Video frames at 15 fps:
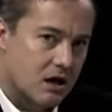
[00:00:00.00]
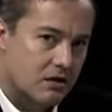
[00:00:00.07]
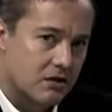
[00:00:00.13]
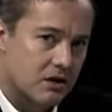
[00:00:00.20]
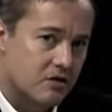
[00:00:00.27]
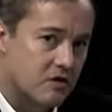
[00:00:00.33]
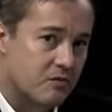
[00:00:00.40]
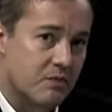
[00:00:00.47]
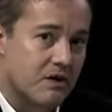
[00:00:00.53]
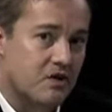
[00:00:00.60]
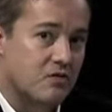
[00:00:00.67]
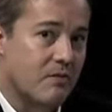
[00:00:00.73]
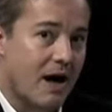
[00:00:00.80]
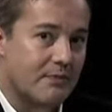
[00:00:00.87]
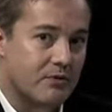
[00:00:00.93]
this is
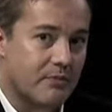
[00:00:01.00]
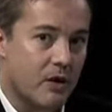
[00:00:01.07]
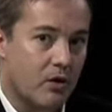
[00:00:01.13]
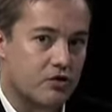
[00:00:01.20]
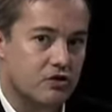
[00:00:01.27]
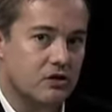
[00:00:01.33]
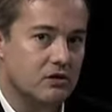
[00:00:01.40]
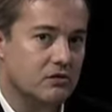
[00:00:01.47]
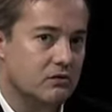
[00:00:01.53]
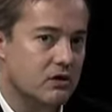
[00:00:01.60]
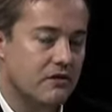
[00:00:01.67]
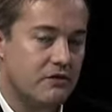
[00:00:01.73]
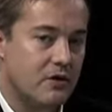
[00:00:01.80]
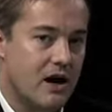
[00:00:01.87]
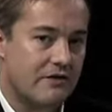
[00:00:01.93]
my proposal.
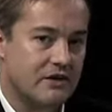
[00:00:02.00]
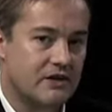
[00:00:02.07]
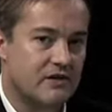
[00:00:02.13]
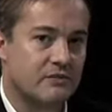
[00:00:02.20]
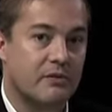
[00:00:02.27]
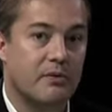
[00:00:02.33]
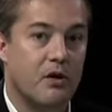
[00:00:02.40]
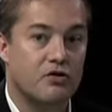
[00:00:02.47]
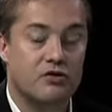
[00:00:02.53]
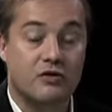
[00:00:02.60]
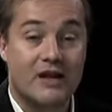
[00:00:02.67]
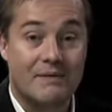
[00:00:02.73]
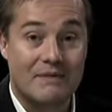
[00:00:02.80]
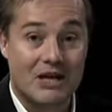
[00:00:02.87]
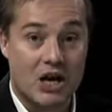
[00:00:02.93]
If you have a different proposal,
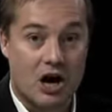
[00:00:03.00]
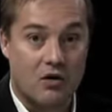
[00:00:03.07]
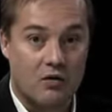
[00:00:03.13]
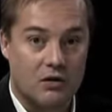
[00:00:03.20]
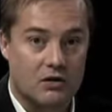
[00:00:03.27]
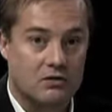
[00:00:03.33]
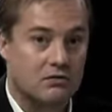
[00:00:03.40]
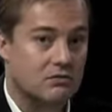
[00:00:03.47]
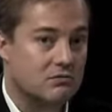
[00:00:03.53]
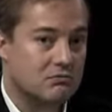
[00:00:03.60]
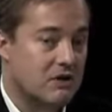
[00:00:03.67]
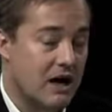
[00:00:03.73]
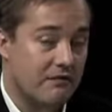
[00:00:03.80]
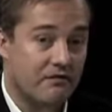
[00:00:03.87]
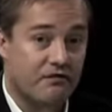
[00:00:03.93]
let me know.
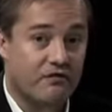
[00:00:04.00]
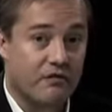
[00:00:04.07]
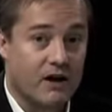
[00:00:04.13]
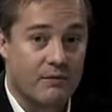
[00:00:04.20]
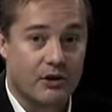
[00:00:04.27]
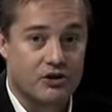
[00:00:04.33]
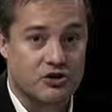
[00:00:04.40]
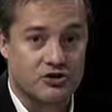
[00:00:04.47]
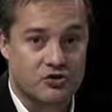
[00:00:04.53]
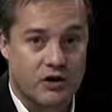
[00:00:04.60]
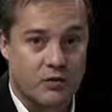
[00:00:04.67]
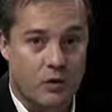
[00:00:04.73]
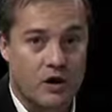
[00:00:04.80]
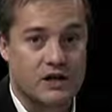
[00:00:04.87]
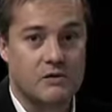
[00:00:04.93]
I've very much enjoyed
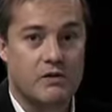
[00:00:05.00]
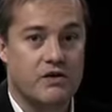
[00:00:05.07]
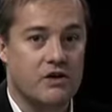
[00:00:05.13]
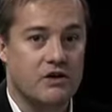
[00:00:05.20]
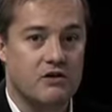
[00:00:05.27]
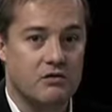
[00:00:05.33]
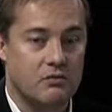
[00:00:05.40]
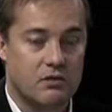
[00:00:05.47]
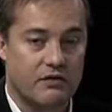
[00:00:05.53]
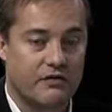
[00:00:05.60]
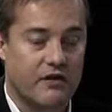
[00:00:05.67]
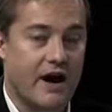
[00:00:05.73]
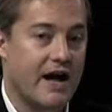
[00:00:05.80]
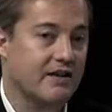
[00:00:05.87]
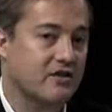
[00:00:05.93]
working with you. We're
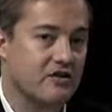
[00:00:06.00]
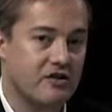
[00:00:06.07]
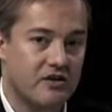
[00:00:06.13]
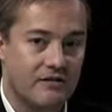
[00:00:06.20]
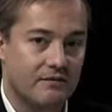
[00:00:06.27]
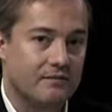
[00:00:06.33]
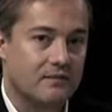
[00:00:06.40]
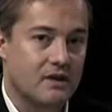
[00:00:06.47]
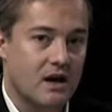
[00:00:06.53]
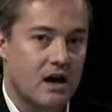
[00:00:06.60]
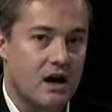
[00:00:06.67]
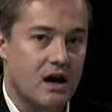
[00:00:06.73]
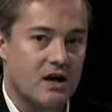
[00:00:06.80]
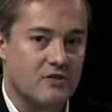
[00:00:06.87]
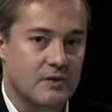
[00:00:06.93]
friends.
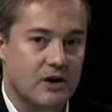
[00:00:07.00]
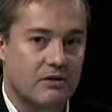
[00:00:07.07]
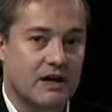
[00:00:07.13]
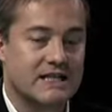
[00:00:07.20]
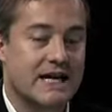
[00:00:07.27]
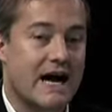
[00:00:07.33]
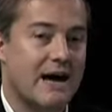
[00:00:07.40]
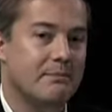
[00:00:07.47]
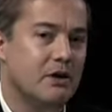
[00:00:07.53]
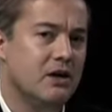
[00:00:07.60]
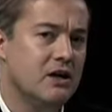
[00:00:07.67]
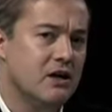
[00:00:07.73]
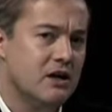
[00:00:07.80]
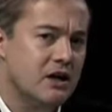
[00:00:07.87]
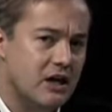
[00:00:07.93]
It's been a great time. But
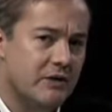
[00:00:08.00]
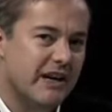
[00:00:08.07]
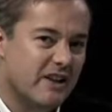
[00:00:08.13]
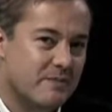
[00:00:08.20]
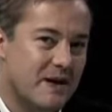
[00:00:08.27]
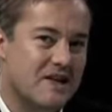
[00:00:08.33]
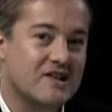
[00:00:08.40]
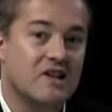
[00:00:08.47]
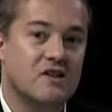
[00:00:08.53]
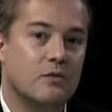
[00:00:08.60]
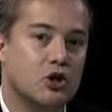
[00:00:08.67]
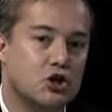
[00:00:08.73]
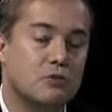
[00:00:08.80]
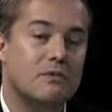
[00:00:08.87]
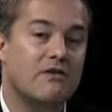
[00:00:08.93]
it is business, and we
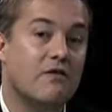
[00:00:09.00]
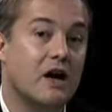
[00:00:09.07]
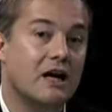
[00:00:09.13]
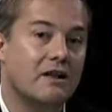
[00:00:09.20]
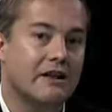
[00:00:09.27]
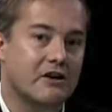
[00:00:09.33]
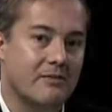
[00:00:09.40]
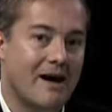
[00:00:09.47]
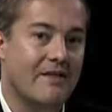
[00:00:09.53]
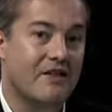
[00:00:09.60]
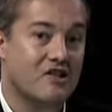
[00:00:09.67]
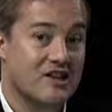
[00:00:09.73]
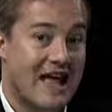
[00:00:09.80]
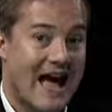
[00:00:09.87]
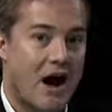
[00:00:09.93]
should be very clear about
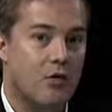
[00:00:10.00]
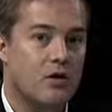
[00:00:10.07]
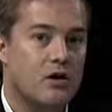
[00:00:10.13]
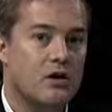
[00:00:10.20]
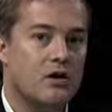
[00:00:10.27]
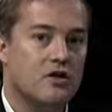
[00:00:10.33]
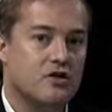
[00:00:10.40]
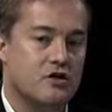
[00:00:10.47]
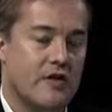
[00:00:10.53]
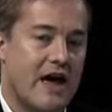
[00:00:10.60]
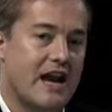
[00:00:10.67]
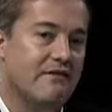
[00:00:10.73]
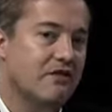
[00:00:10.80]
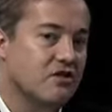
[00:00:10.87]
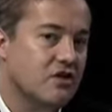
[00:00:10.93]
this now, so that
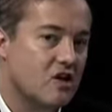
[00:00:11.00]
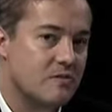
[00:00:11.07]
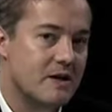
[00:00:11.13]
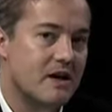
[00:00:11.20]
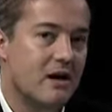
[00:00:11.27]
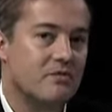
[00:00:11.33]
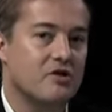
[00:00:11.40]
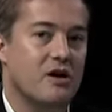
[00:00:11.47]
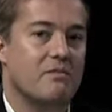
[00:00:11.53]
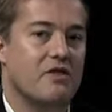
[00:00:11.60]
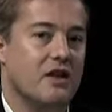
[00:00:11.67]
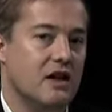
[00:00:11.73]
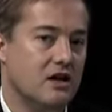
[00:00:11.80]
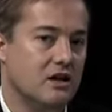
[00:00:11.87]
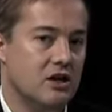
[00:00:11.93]
if this does become
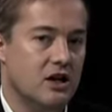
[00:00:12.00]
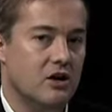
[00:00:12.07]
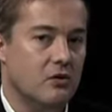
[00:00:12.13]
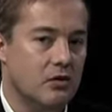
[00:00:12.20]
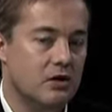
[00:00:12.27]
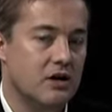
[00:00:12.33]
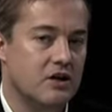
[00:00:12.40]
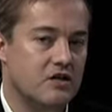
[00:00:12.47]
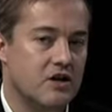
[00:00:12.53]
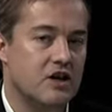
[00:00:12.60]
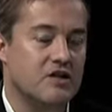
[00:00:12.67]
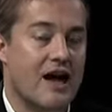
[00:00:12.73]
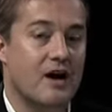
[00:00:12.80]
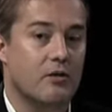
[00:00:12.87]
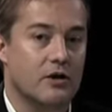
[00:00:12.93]
something,
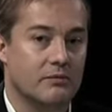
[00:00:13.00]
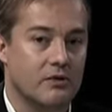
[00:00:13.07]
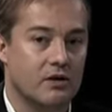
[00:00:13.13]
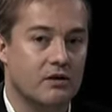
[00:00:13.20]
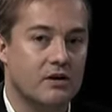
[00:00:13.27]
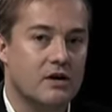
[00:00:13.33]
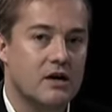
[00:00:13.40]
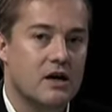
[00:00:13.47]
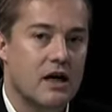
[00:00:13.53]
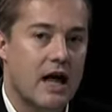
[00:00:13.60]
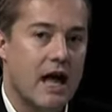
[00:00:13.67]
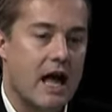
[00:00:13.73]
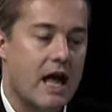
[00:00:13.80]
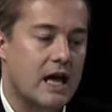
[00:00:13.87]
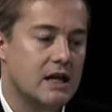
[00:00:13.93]
it's equitable.
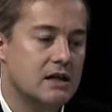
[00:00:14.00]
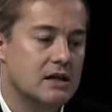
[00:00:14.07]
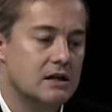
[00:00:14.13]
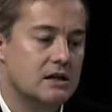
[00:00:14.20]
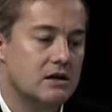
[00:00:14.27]
And